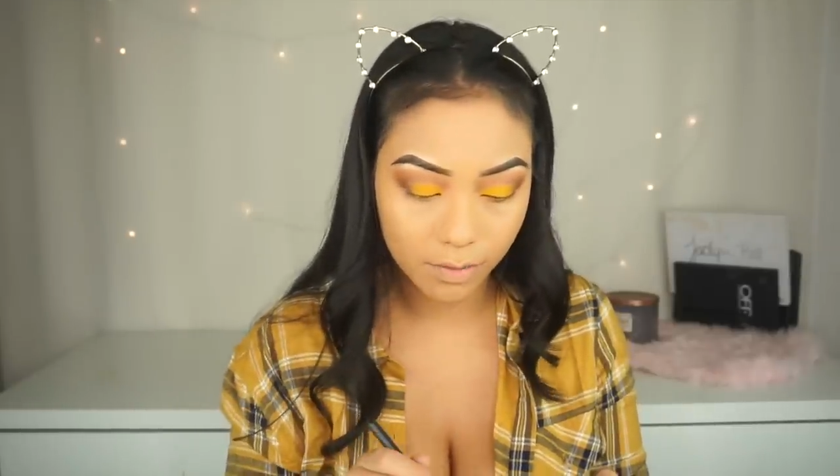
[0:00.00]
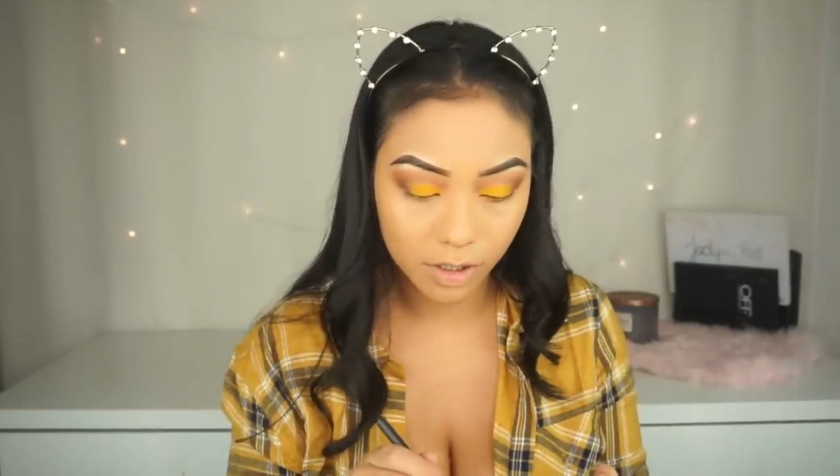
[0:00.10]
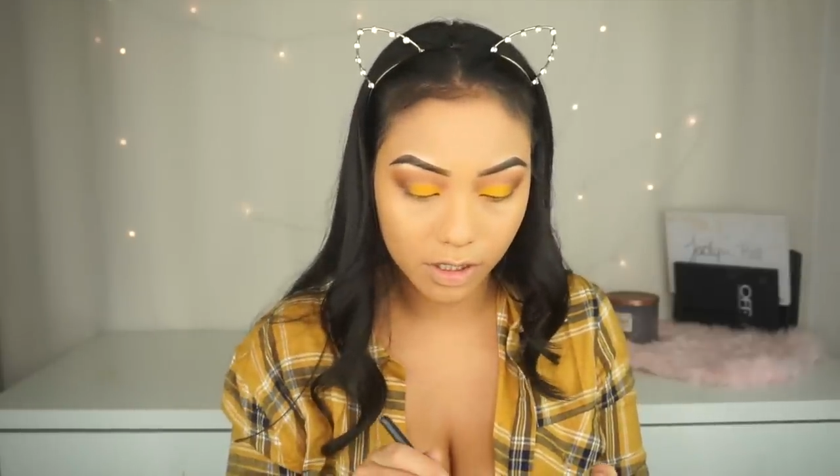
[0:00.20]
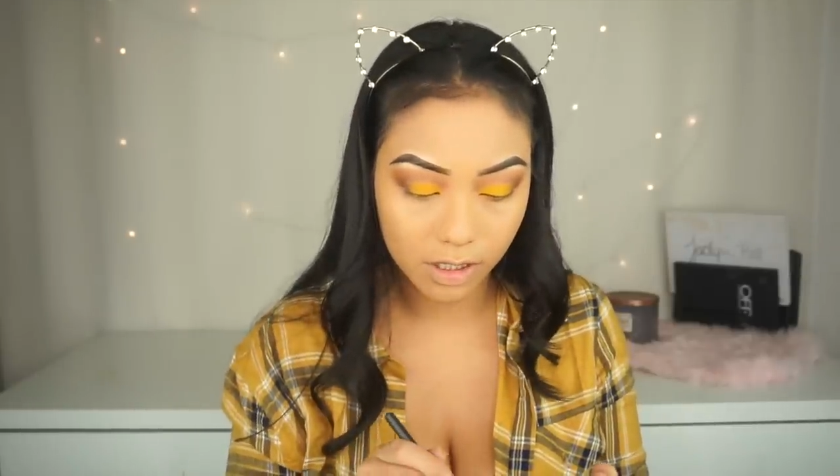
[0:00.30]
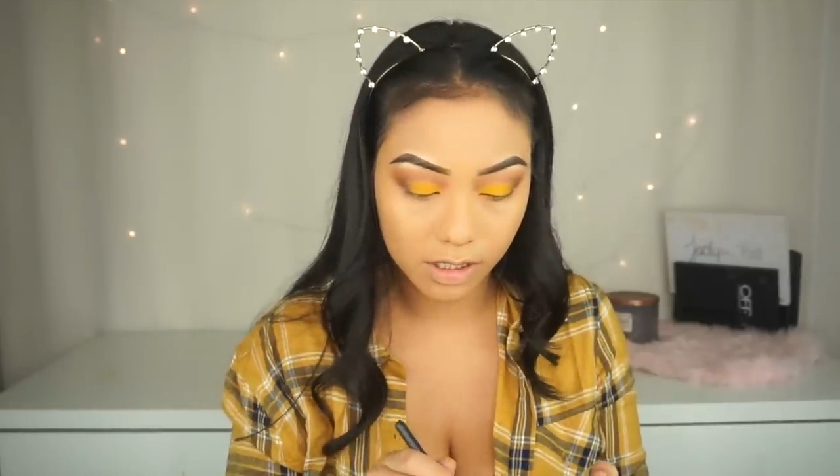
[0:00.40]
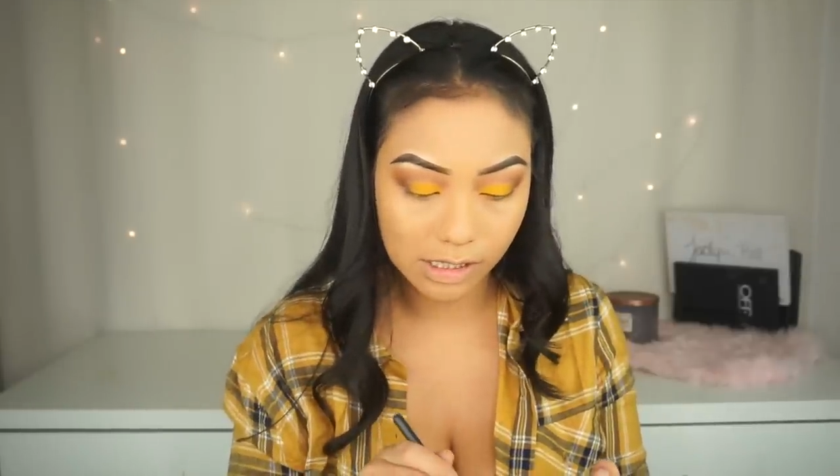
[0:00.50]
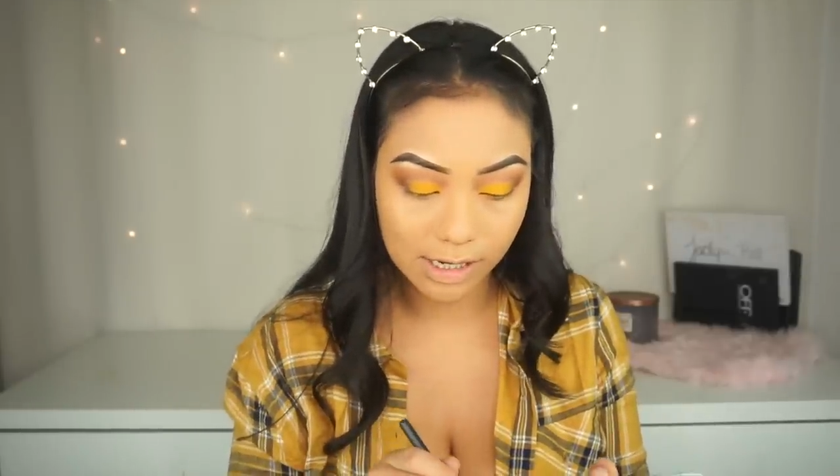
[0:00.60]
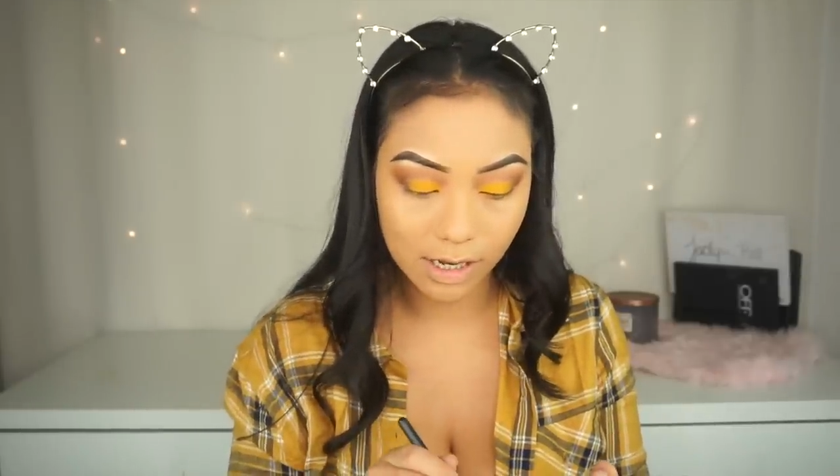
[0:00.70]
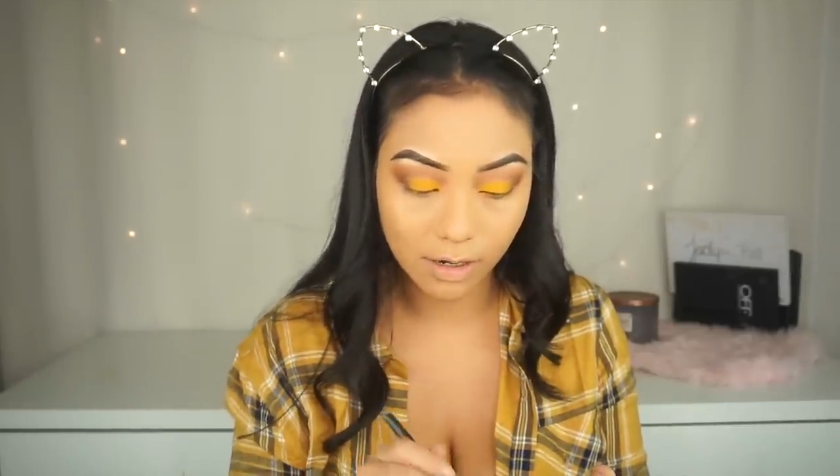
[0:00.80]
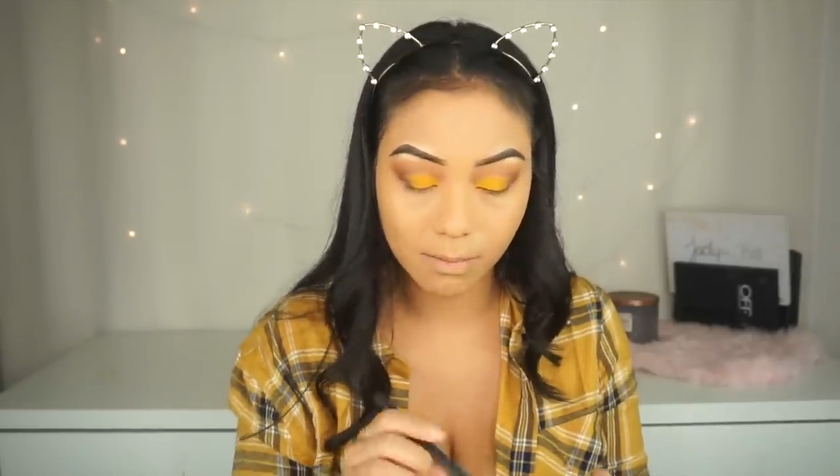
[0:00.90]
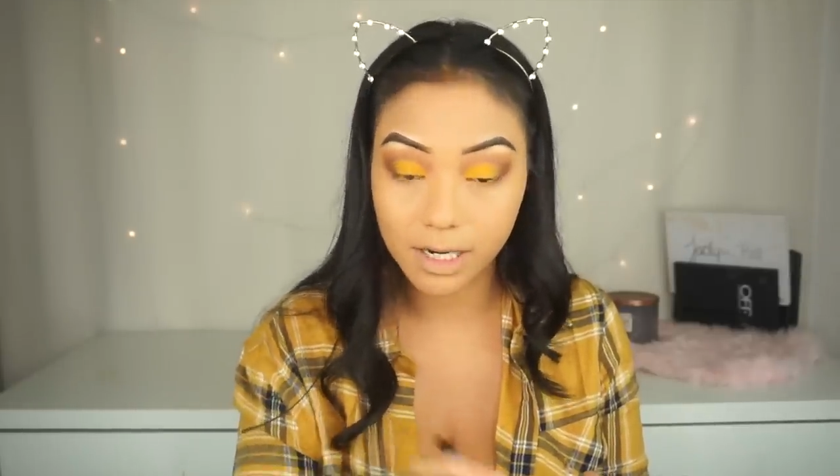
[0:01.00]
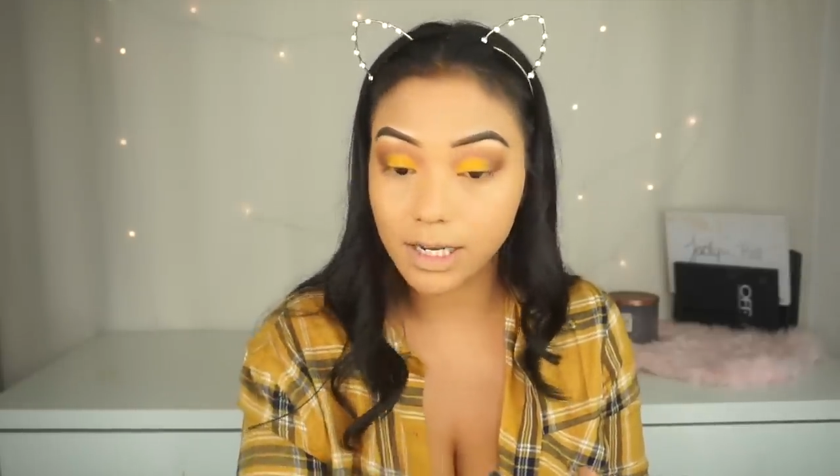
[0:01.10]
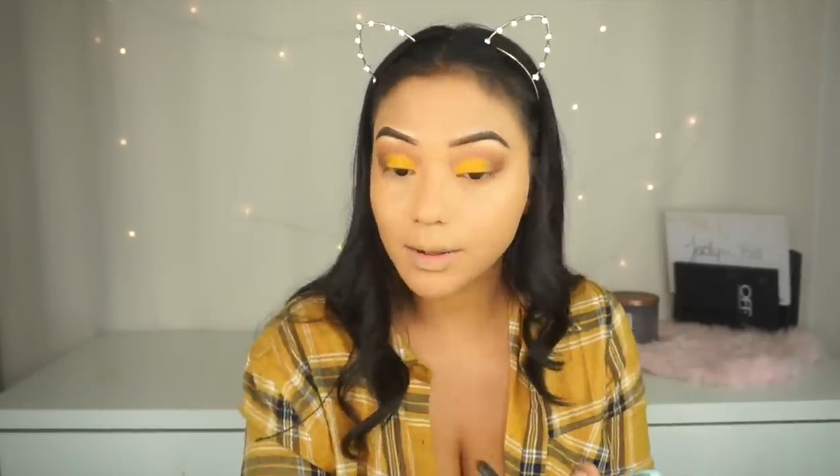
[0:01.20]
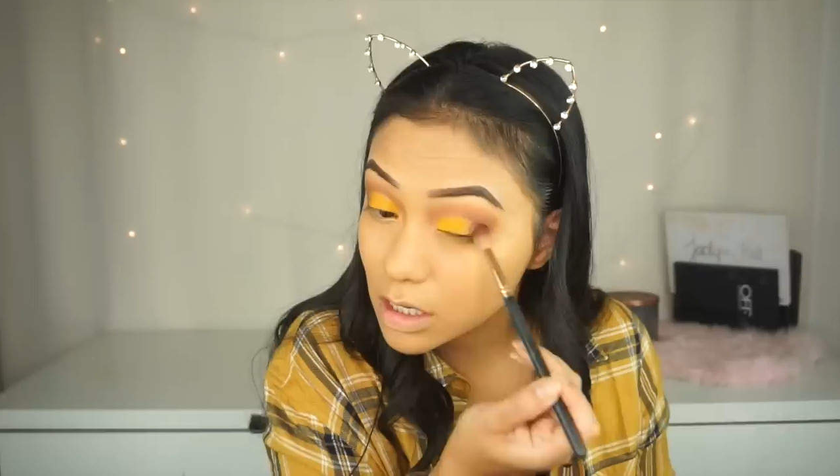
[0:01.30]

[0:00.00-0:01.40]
which is Cuddle Buddy.